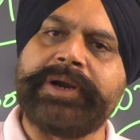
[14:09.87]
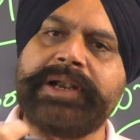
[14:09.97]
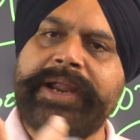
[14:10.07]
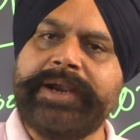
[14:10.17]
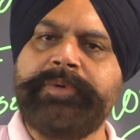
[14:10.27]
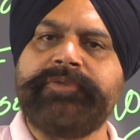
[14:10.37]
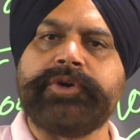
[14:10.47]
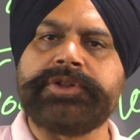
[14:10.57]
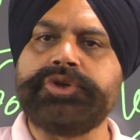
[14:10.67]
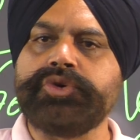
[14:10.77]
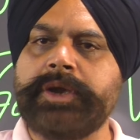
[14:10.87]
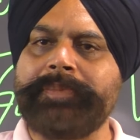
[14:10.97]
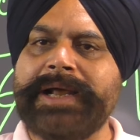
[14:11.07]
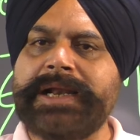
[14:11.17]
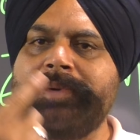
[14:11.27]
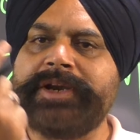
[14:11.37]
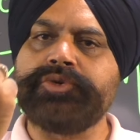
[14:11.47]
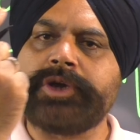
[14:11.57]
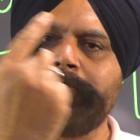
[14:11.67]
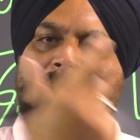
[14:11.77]
laid before the UK
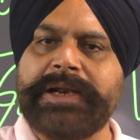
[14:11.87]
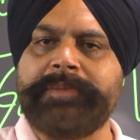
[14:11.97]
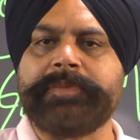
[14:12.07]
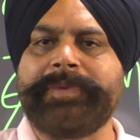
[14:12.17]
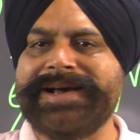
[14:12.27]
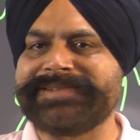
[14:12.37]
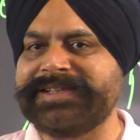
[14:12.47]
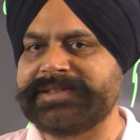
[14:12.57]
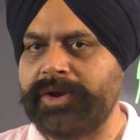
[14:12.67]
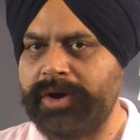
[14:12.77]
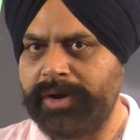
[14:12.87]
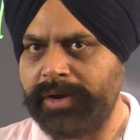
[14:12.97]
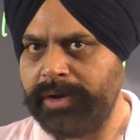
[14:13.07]
Parliament passed this law,